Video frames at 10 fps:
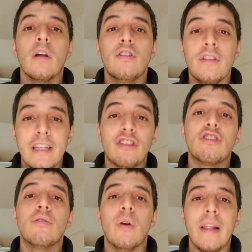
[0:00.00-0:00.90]

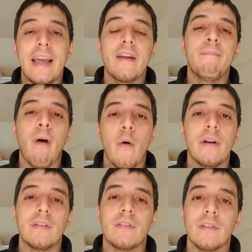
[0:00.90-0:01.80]
Niche related
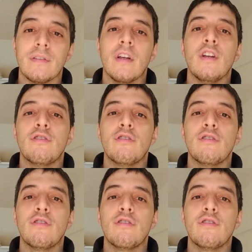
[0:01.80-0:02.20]
bonuses.